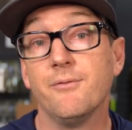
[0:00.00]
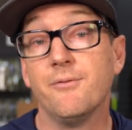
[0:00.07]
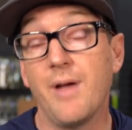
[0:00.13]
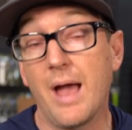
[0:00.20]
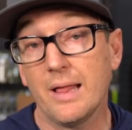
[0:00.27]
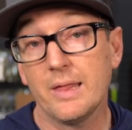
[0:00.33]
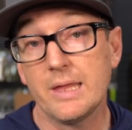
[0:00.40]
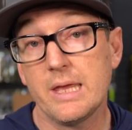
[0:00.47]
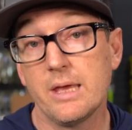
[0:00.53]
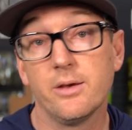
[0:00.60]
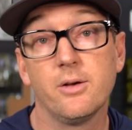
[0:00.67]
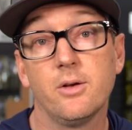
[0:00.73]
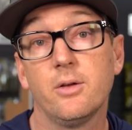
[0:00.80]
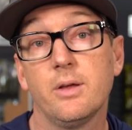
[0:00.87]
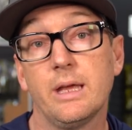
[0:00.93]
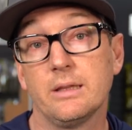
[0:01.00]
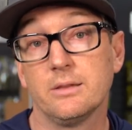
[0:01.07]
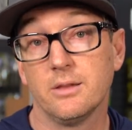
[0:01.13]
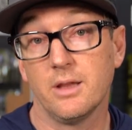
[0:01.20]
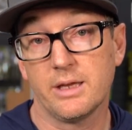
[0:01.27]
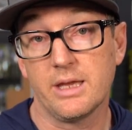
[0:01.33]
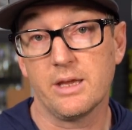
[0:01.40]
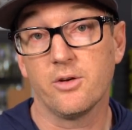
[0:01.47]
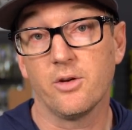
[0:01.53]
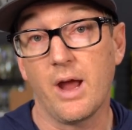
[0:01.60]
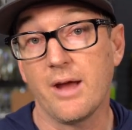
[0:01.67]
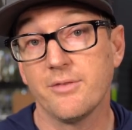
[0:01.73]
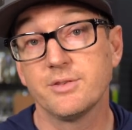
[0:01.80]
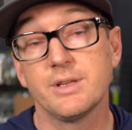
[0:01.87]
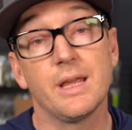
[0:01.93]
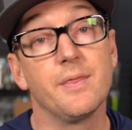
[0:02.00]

Valley Hill and Lucky Craft.